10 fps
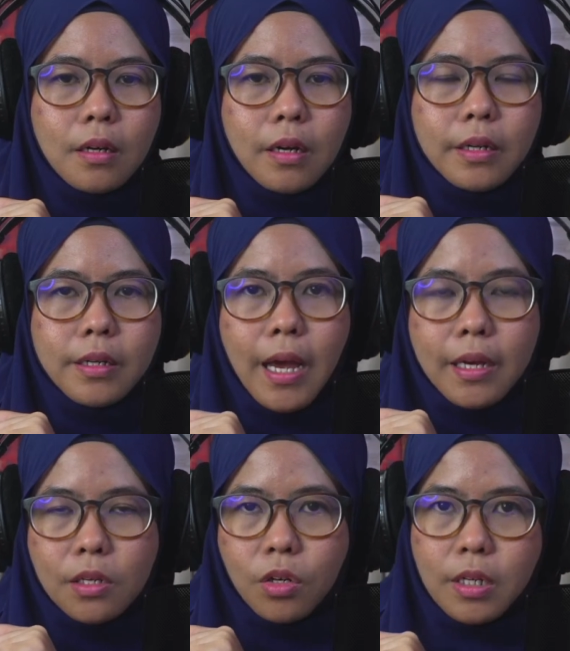
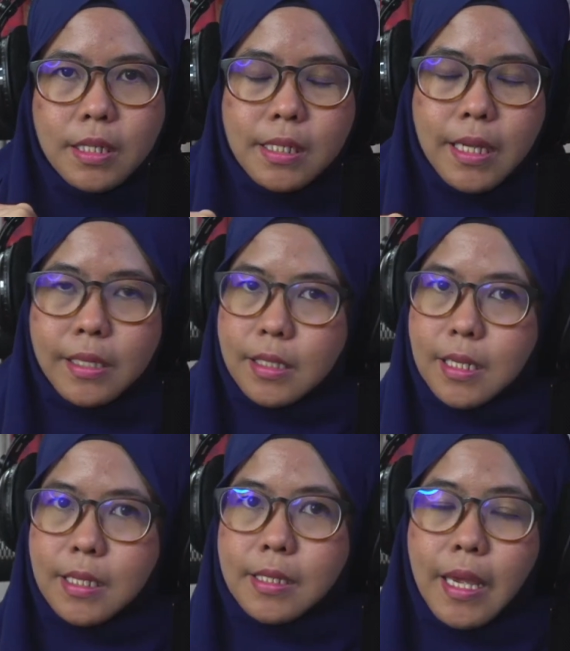
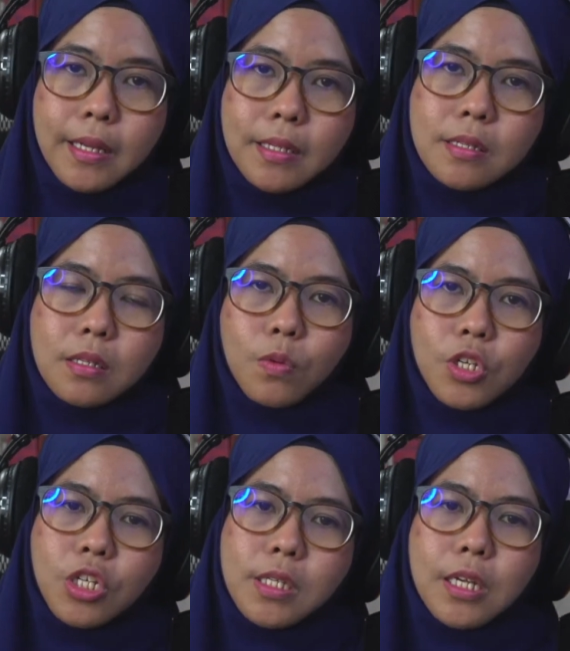$9.90,
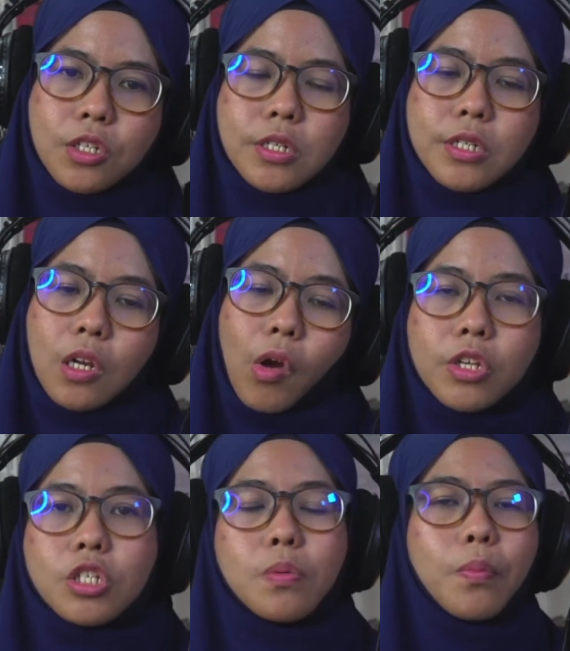which is actually the
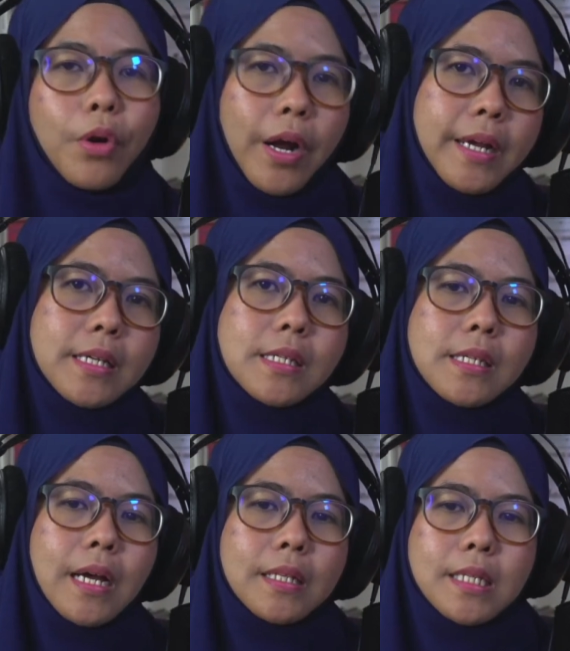launch price
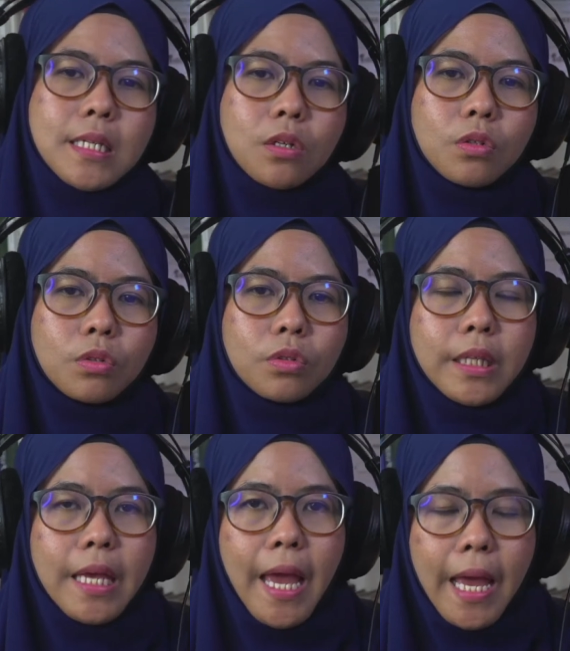until
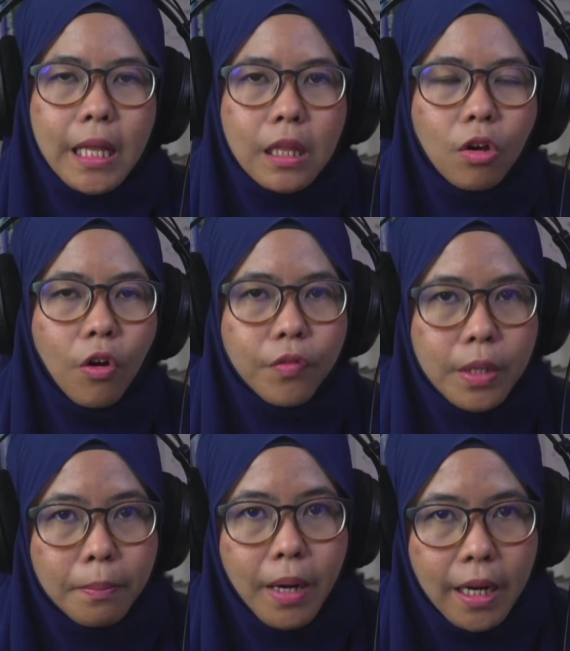the end of
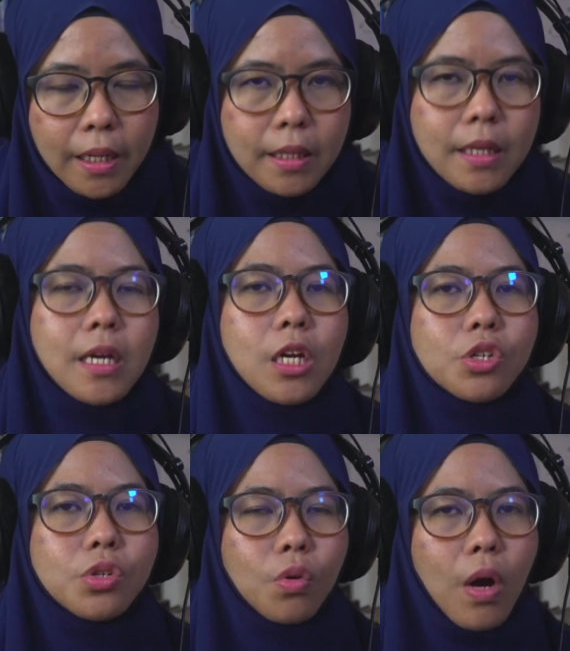the month.
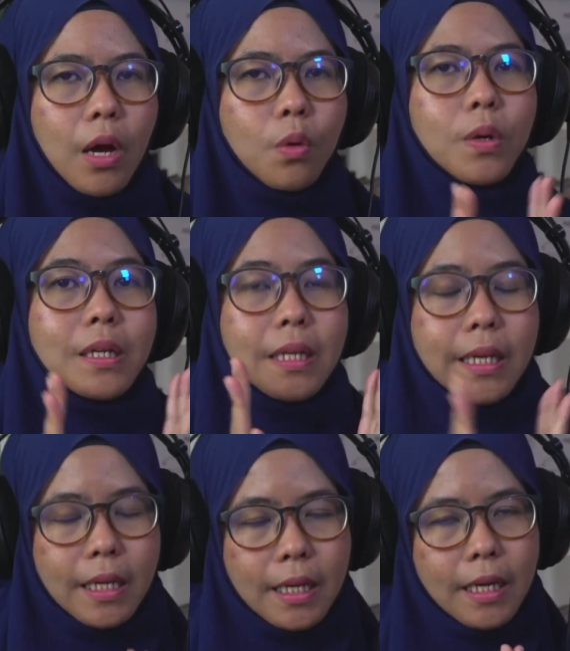So I will
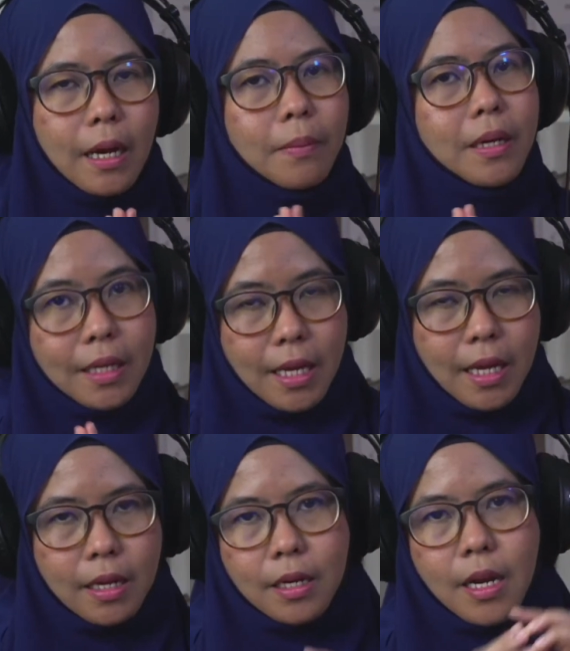link it up
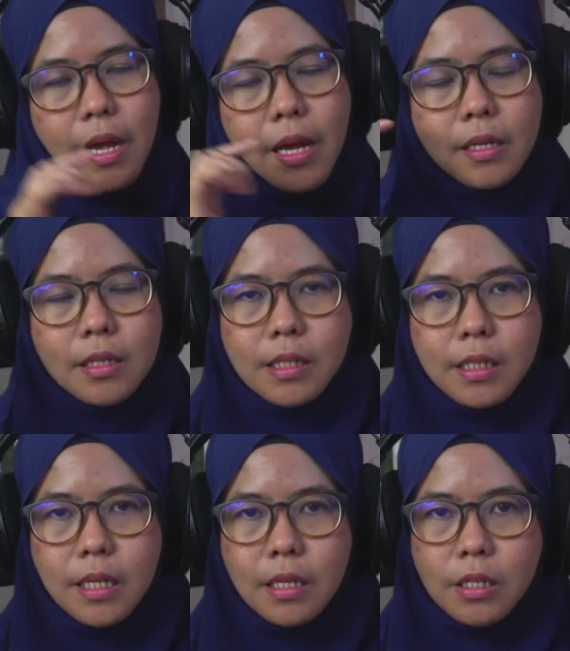again at
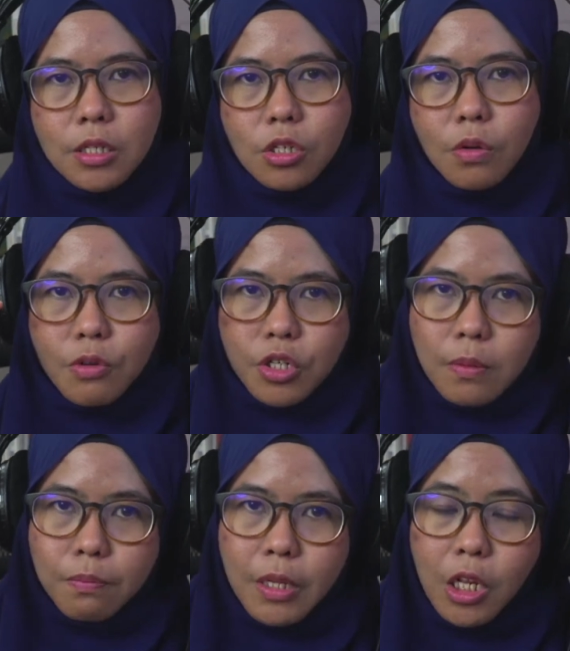the
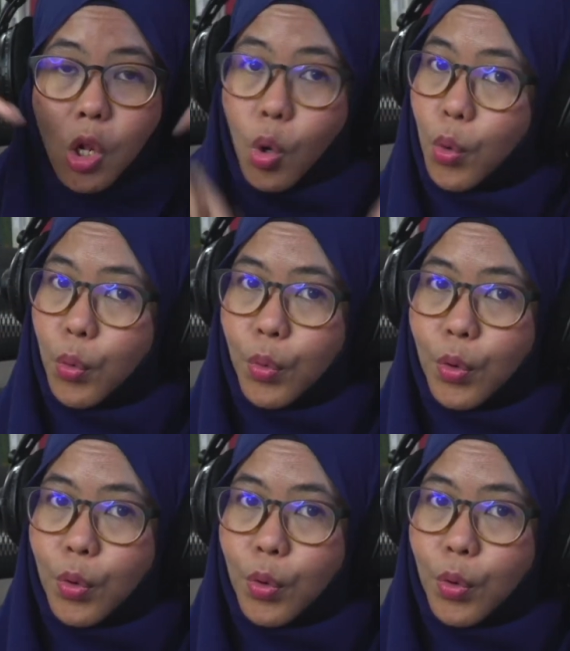description below.